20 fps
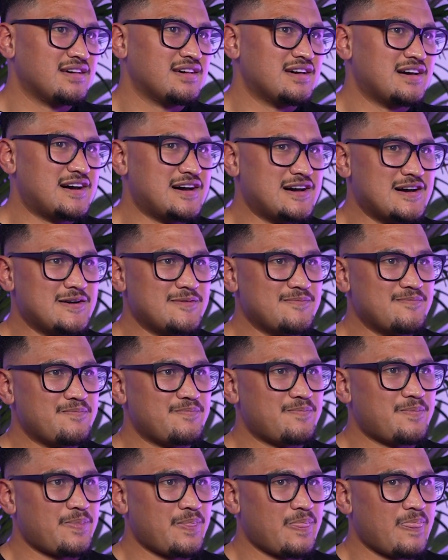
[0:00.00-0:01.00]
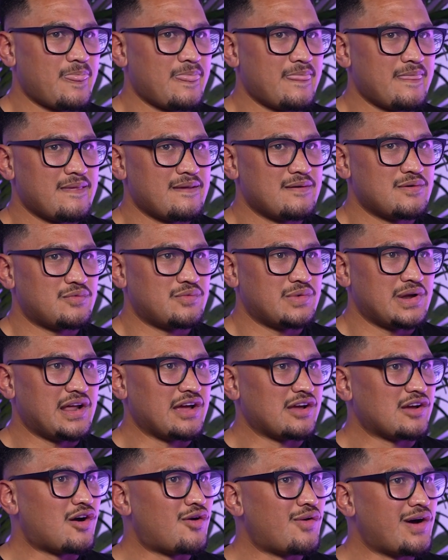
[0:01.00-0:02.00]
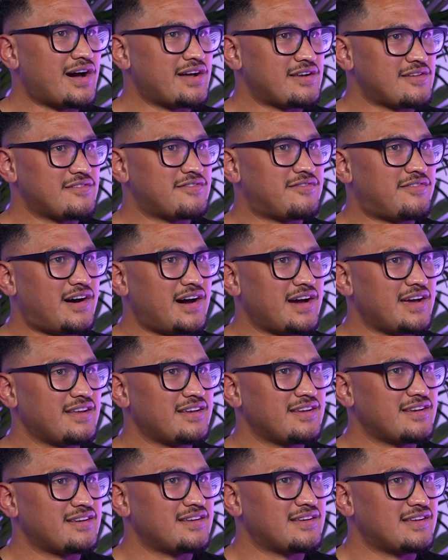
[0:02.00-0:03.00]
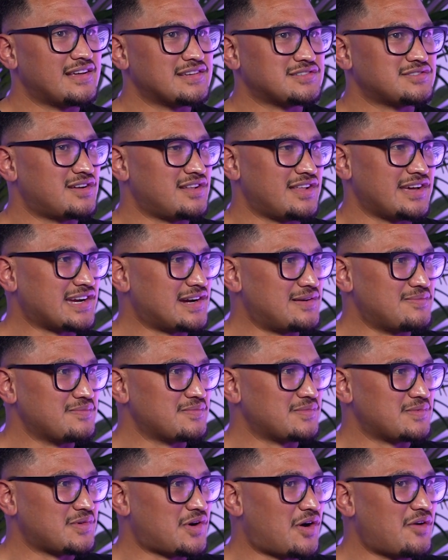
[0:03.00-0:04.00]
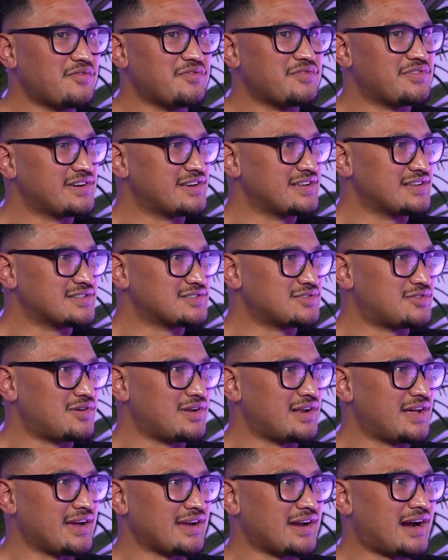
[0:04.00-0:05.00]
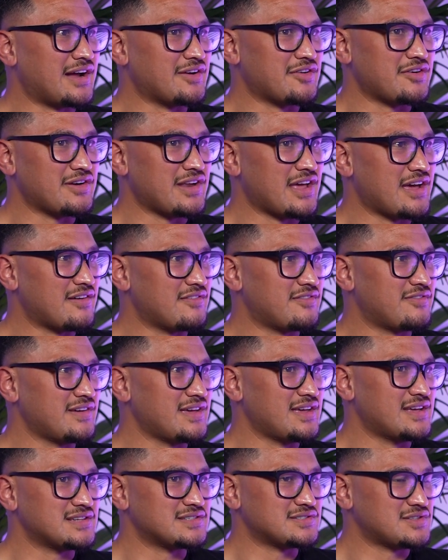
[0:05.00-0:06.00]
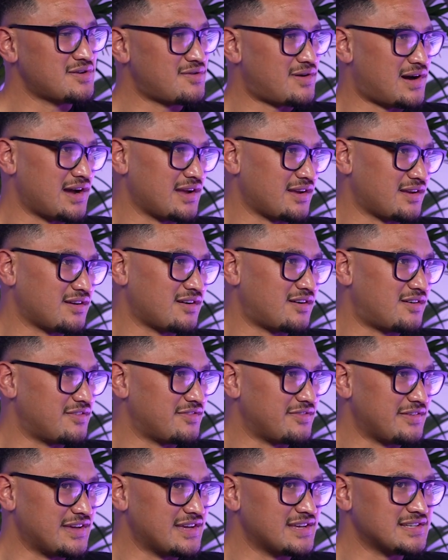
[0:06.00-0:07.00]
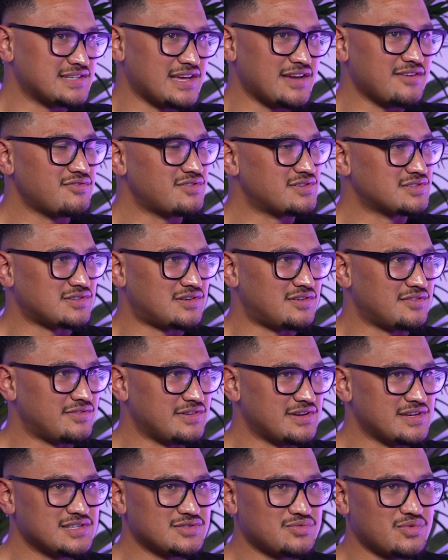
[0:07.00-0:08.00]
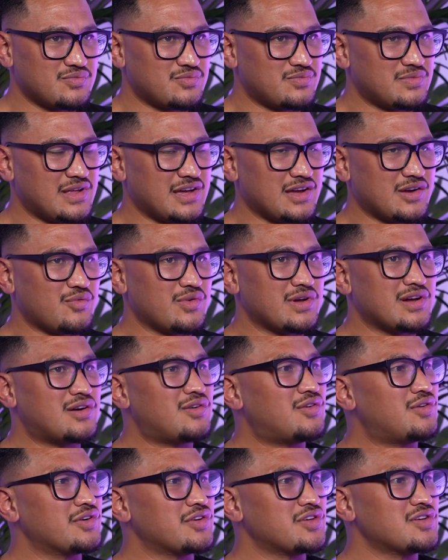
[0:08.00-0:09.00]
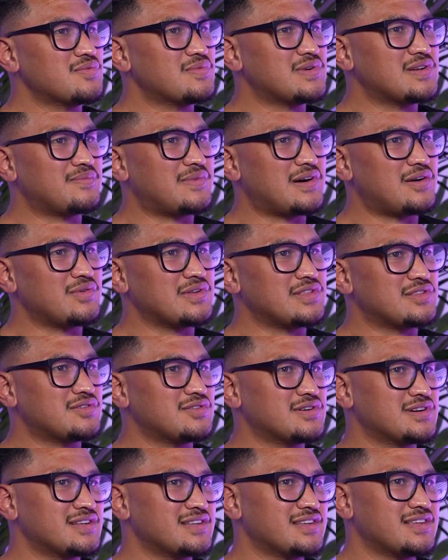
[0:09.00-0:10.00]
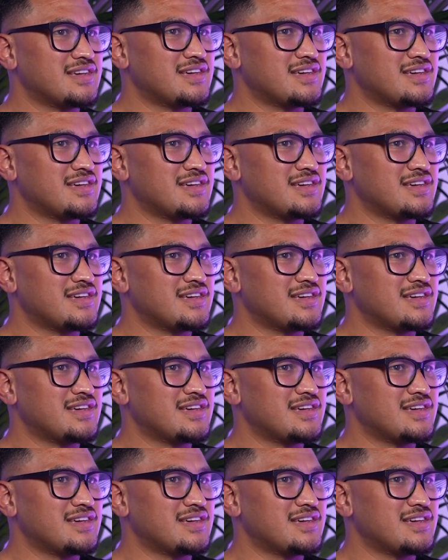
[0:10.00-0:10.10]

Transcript: When I go out and fight, it's not like I'm confident or like I don't have fears. No, I got fears. Everyone's got fears. We're all human, but we do it.